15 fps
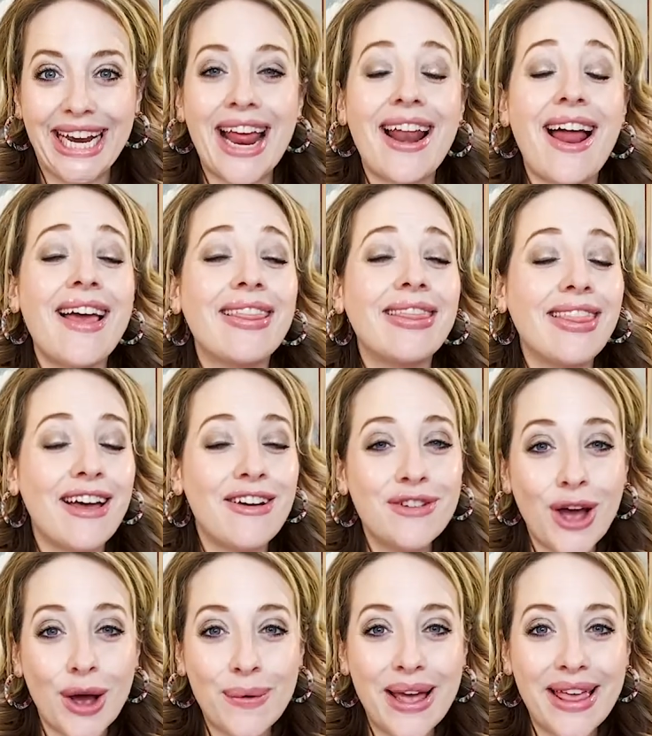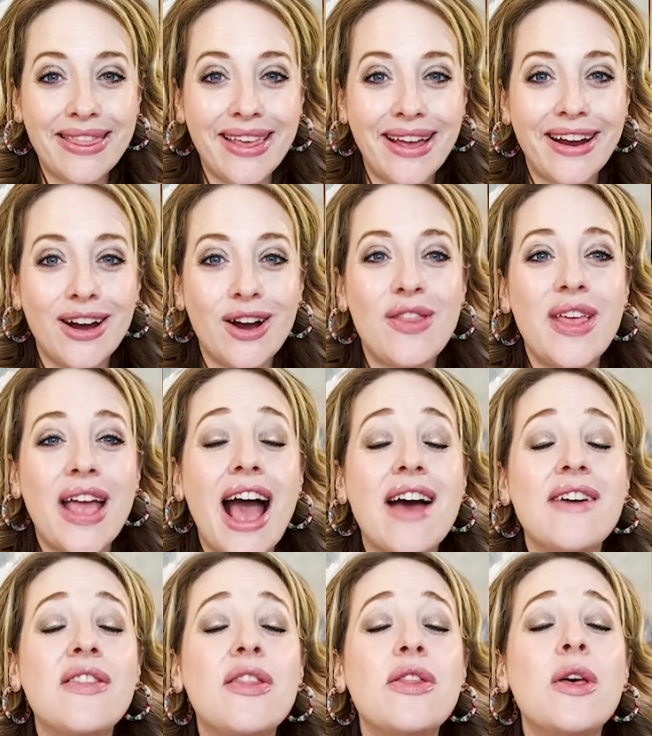And I love going there. They
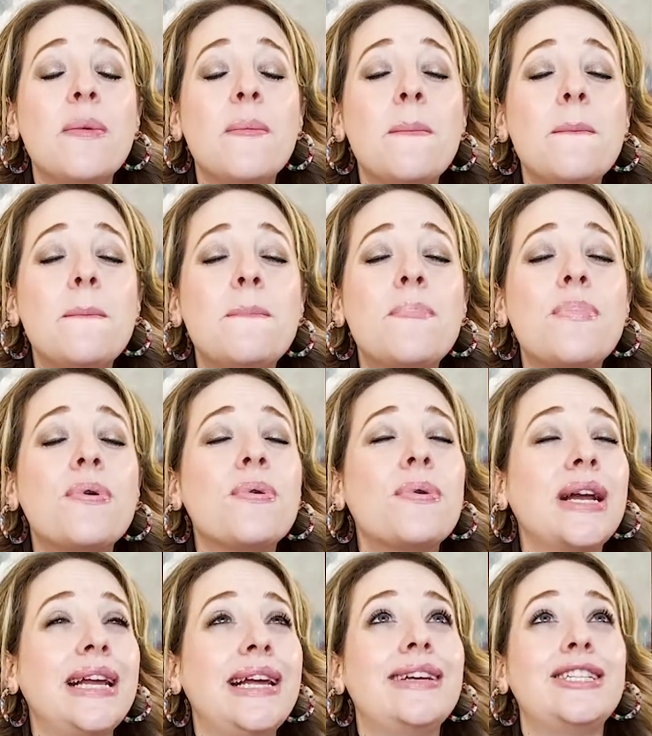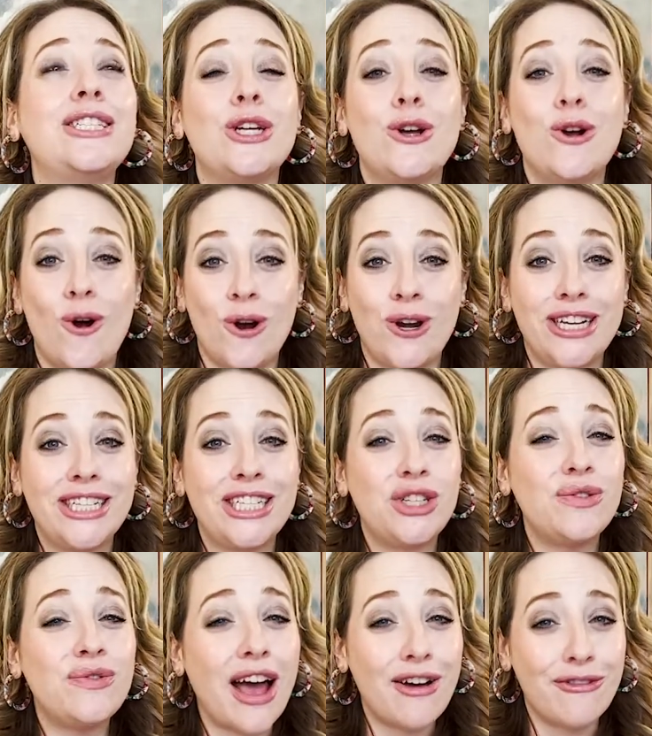have the prettiest gardens
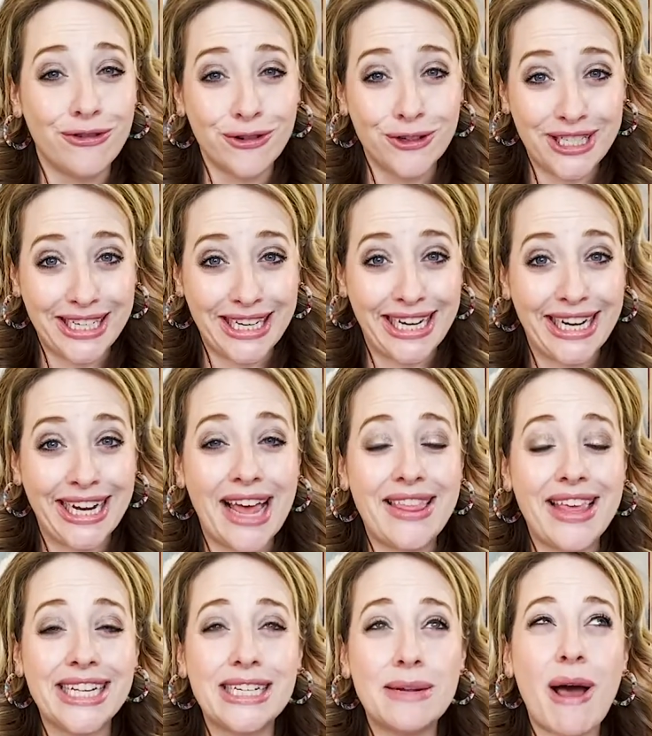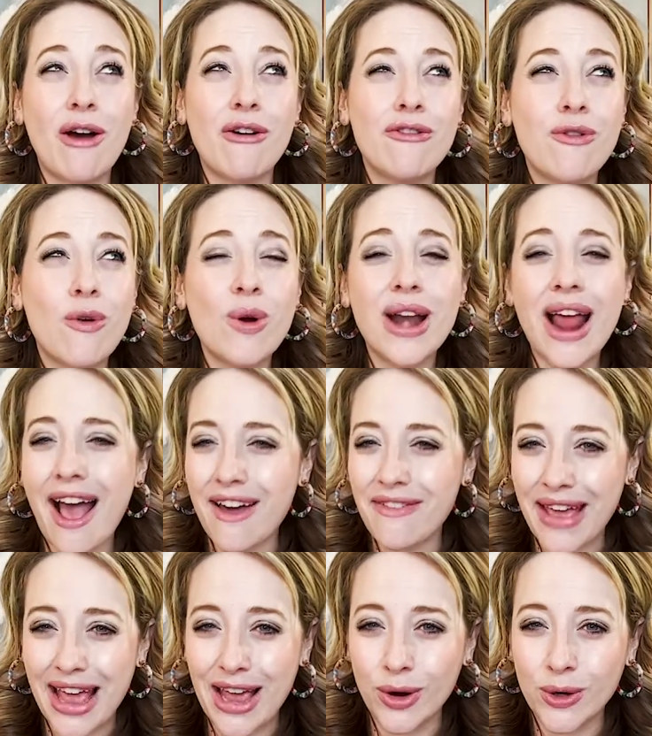you've ever seen. I think it's about
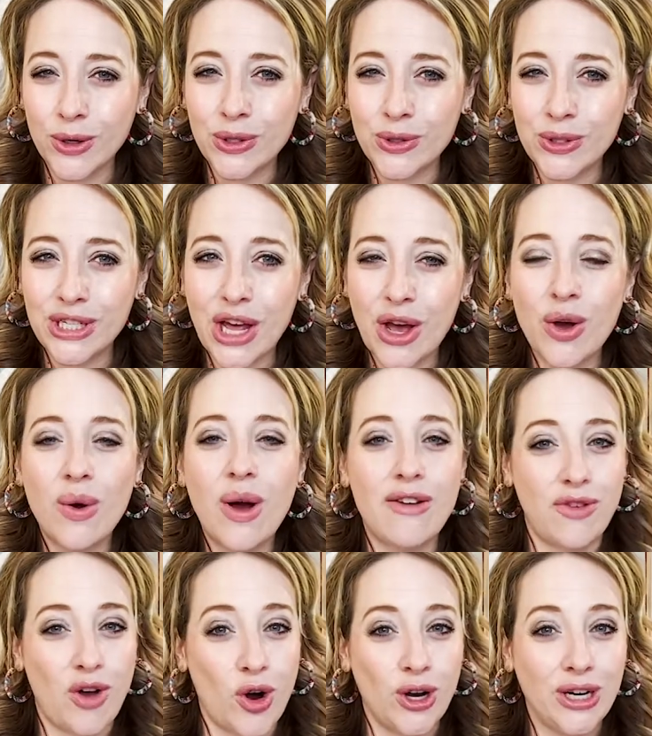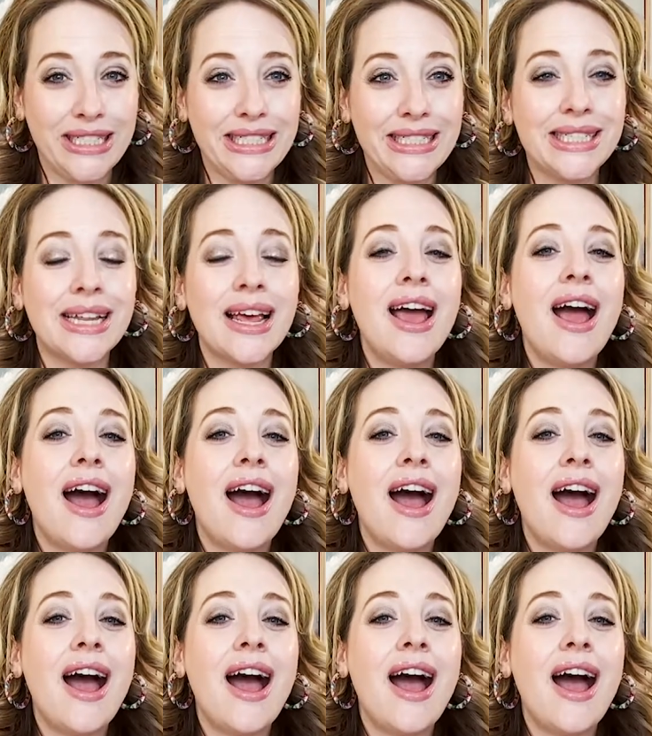4.5 acres or so of gardens.